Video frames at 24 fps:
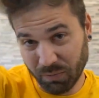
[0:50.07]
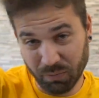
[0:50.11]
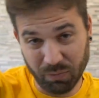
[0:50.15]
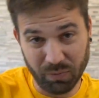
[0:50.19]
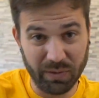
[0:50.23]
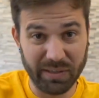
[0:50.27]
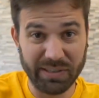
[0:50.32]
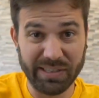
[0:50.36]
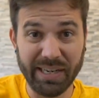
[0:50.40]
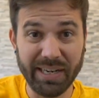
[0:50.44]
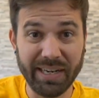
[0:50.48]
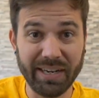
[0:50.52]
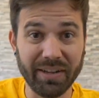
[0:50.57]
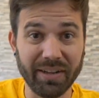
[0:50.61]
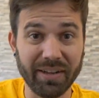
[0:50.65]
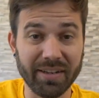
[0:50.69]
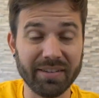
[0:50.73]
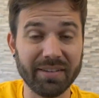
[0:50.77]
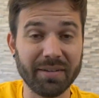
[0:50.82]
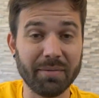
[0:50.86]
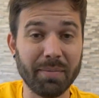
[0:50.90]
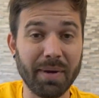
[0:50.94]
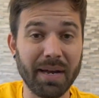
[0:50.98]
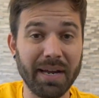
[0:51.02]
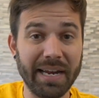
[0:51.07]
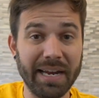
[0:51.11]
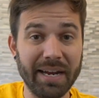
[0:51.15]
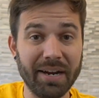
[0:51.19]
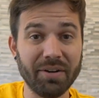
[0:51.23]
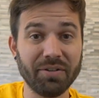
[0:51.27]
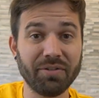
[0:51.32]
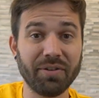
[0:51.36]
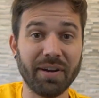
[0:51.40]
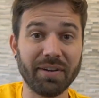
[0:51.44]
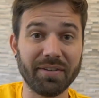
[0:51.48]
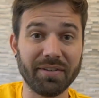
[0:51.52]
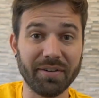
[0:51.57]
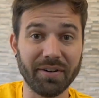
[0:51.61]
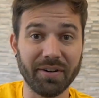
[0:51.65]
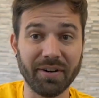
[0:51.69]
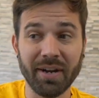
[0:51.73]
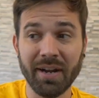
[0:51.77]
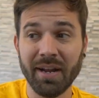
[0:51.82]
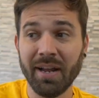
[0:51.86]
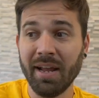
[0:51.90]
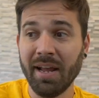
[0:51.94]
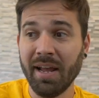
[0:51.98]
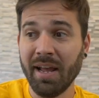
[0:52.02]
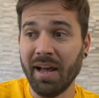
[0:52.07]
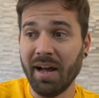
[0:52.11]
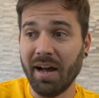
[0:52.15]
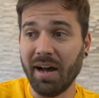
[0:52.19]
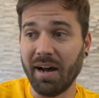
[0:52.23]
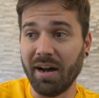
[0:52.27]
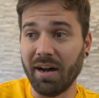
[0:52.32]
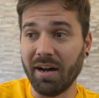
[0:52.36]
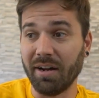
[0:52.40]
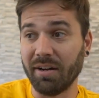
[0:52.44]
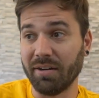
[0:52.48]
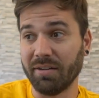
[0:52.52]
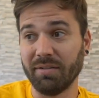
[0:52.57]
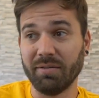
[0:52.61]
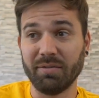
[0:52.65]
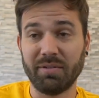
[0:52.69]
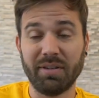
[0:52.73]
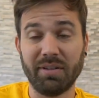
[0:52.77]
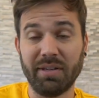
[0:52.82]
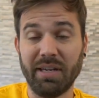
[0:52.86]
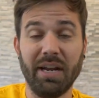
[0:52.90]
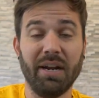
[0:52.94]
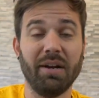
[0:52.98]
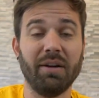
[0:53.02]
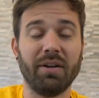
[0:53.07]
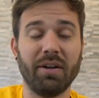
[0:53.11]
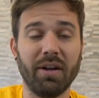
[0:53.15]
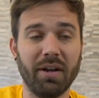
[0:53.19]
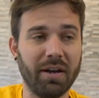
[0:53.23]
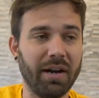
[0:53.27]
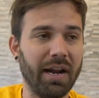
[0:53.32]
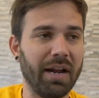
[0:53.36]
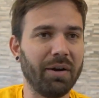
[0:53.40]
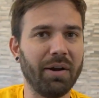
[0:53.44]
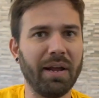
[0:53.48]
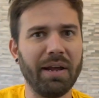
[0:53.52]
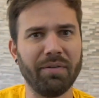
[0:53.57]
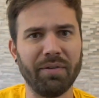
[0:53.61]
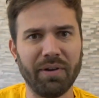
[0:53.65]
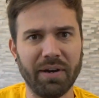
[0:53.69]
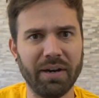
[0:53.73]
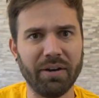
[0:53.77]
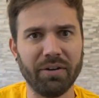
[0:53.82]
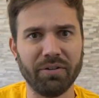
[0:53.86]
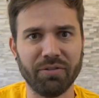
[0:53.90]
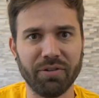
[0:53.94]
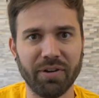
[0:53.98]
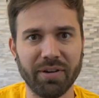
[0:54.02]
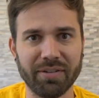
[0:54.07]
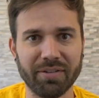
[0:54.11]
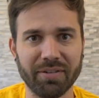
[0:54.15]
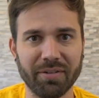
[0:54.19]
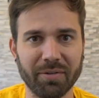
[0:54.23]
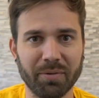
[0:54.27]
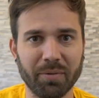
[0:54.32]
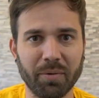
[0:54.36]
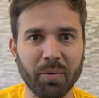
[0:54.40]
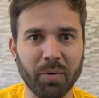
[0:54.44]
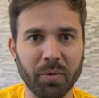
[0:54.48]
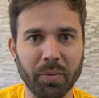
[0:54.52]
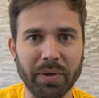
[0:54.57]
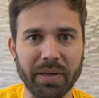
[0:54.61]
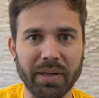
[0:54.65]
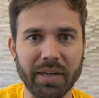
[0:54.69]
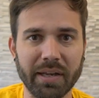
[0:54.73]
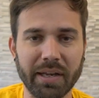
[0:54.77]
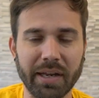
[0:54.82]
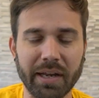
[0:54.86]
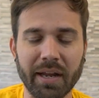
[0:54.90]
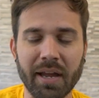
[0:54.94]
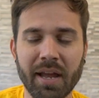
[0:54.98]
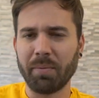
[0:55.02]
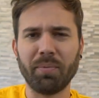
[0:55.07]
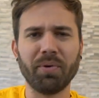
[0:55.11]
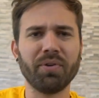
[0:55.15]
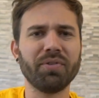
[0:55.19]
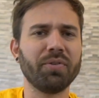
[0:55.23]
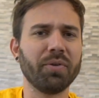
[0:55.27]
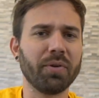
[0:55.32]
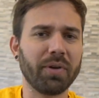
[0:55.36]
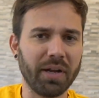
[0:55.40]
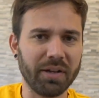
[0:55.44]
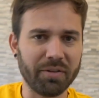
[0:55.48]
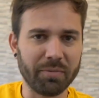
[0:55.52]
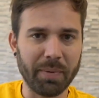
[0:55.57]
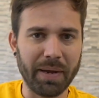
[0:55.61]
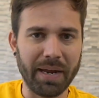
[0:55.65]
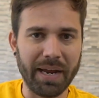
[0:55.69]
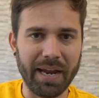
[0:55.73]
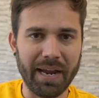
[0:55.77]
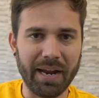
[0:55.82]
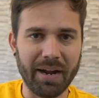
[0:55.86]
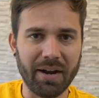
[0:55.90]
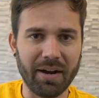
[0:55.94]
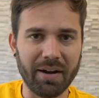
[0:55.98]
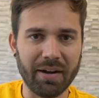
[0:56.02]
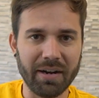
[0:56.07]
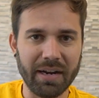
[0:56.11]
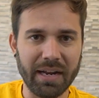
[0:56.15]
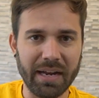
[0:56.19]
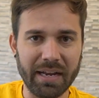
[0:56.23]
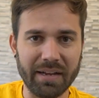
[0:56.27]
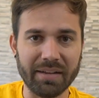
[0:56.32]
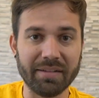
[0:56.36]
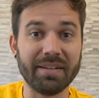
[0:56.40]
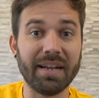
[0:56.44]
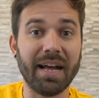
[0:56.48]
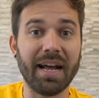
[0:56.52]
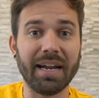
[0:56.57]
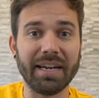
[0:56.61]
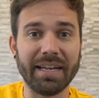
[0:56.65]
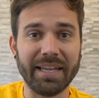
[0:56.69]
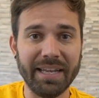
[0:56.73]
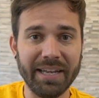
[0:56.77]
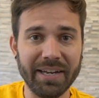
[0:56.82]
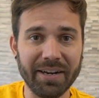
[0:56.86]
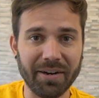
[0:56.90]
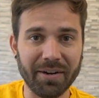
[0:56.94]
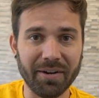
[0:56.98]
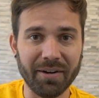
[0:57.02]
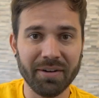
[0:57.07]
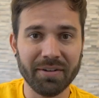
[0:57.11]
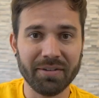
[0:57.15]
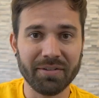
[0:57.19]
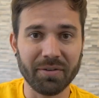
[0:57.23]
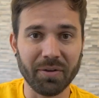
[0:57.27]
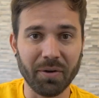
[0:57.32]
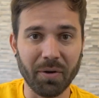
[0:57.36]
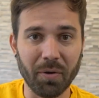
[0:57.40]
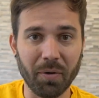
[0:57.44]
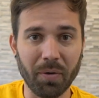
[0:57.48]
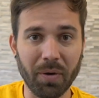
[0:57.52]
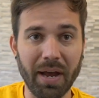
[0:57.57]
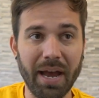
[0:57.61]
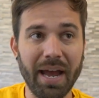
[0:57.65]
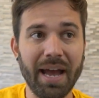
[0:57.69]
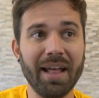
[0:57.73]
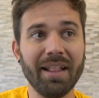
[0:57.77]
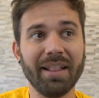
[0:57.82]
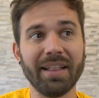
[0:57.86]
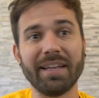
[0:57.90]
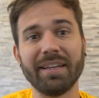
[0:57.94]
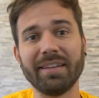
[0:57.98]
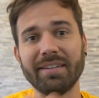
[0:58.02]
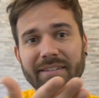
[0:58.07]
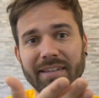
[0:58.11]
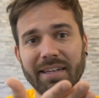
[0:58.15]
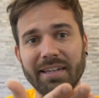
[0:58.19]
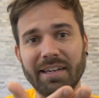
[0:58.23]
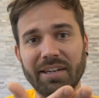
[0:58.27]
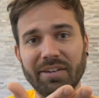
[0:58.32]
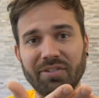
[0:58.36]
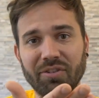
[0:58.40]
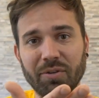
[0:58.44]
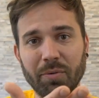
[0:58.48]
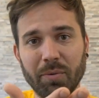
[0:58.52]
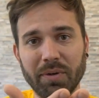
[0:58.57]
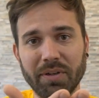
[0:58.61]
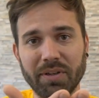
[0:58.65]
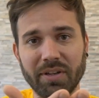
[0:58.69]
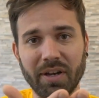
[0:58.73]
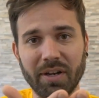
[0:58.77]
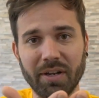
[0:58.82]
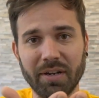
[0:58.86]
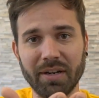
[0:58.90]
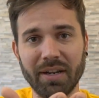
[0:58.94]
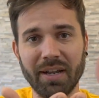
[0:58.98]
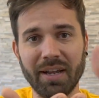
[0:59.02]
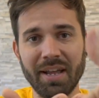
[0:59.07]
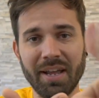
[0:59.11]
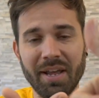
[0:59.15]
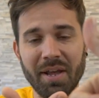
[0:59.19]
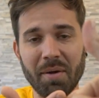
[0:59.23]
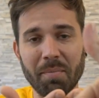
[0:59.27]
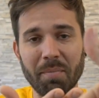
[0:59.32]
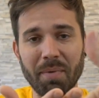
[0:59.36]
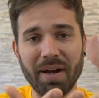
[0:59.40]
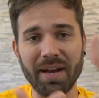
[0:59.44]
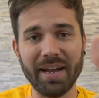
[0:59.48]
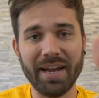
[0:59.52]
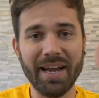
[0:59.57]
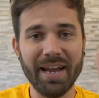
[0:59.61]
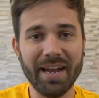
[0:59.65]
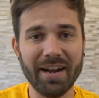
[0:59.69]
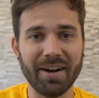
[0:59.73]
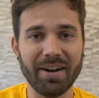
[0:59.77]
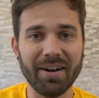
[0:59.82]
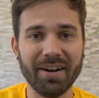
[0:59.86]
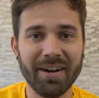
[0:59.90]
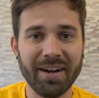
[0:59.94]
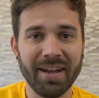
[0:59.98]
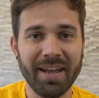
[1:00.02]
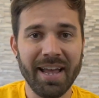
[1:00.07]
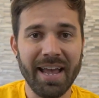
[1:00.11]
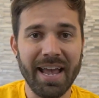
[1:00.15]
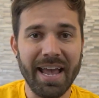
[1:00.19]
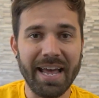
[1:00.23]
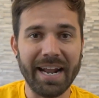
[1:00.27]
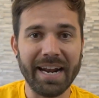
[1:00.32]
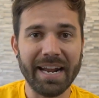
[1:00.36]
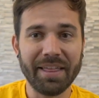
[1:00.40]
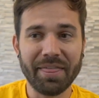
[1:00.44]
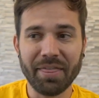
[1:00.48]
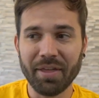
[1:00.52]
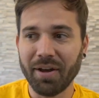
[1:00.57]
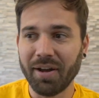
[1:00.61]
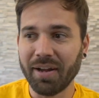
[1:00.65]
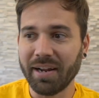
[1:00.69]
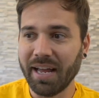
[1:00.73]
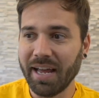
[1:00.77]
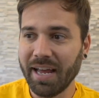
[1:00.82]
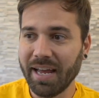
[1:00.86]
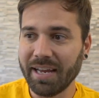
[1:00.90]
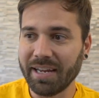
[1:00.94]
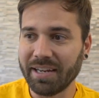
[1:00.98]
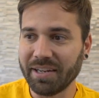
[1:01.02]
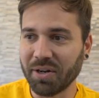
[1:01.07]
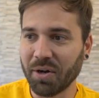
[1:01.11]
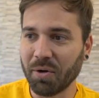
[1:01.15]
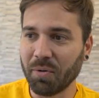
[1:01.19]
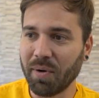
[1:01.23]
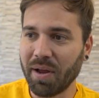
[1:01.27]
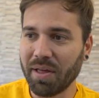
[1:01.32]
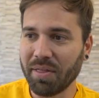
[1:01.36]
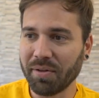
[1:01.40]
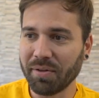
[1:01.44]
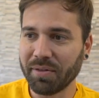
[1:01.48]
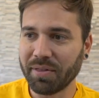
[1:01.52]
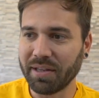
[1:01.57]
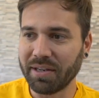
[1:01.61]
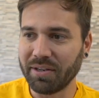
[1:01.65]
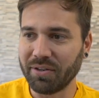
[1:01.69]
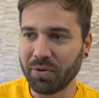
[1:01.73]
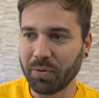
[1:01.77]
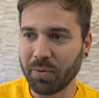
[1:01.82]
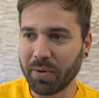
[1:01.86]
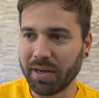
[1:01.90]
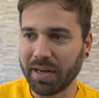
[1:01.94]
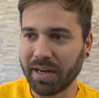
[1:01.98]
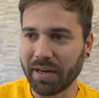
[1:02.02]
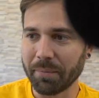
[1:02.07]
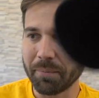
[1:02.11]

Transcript: ridiculous. And my hairdresser, uh, haircut, I don't have a hairdresser, who are we kidding? Person who cuts my hair is not here, so Allie said that she would cut my hair. And I thought, hey, you know, rather than doing... I'm